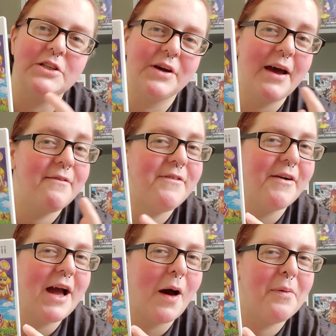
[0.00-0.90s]
So yeah,
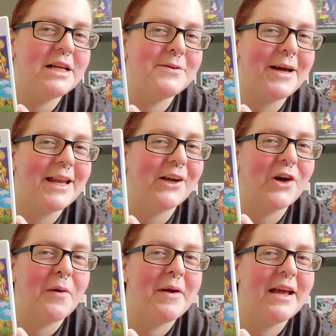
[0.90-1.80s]
very happy to be adding
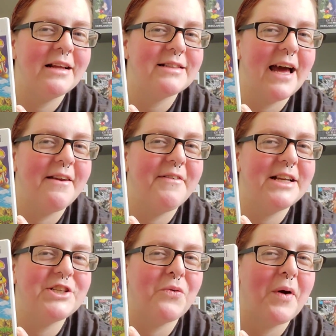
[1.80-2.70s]
Kirby's
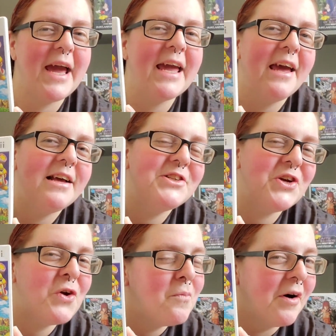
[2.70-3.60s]
Adventure Wii
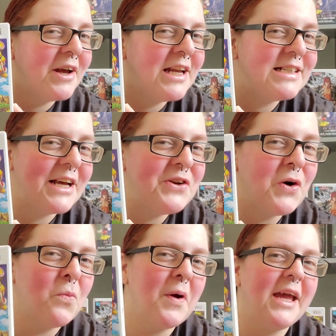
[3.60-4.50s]
to my
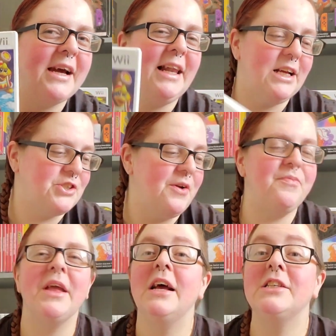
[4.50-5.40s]
Nintendo Wii collection.
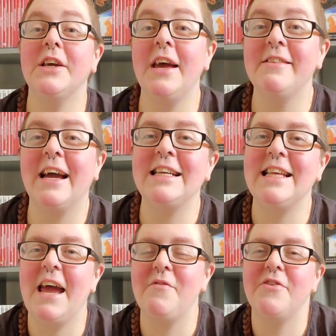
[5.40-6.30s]
So yeah, that is
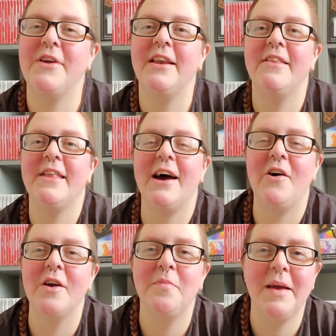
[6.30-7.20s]
everything that
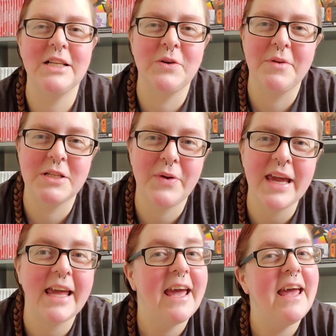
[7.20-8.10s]
I picked up this
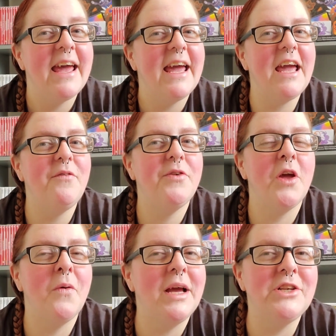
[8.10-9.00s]
week. If
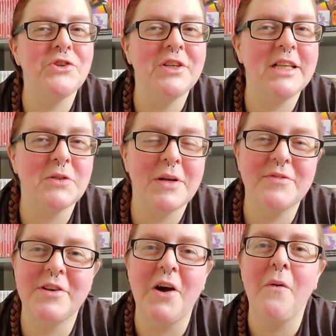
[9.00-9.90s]
you enjoyed this week's
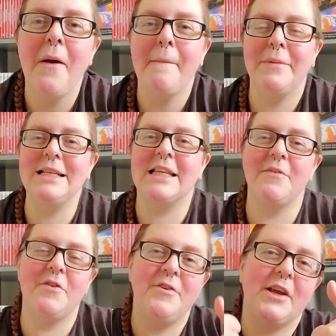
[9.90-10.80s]
video, please
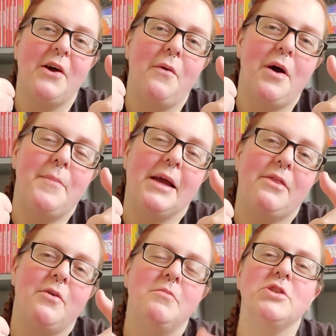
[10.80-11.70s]
give the video a big
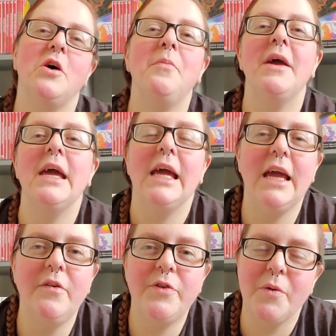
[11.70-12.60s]
thumbs up.
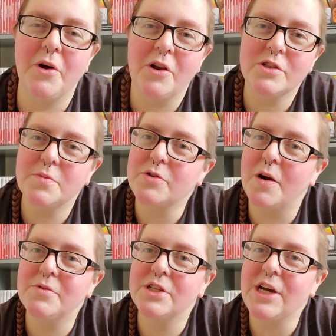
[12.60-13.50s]
If you are not
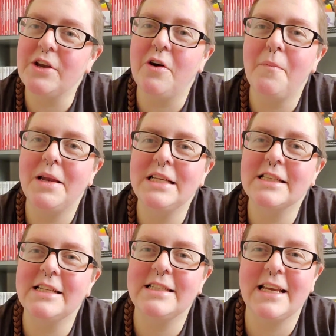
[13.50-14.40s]
subscribed to the channel, please
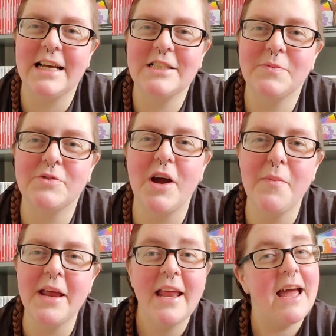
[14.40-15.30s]
consider
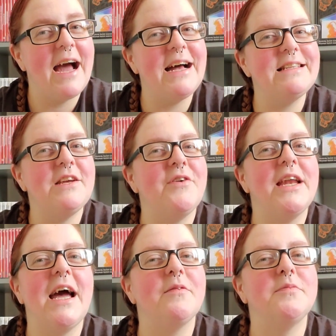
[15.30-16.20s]
subscribing, as it
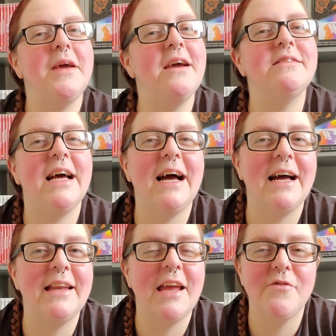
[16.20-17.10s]
really helps me out
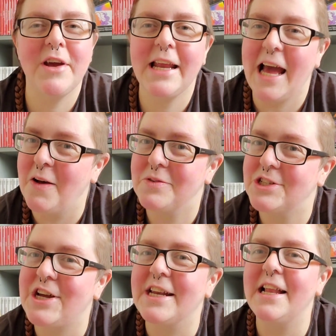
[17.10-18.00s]
and it really helps
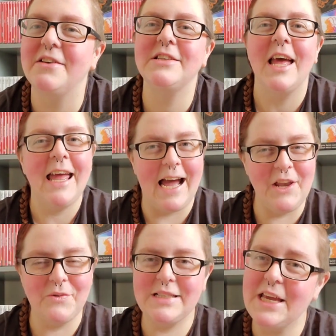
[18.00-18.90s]
the channel out.
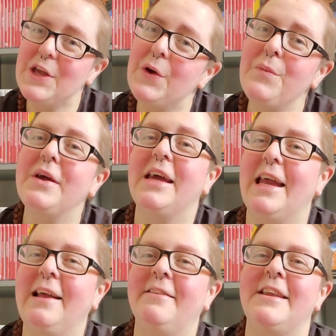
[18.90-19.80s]
And I'll see you
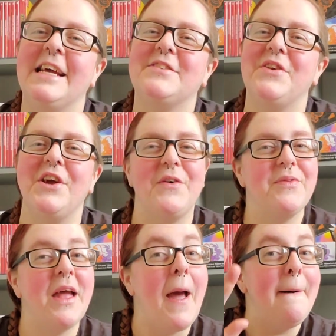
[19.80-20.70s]
in the next
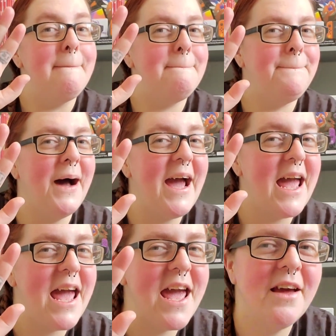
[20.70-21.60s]
video.
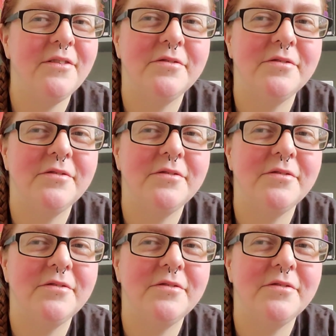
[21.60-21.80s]
Bye!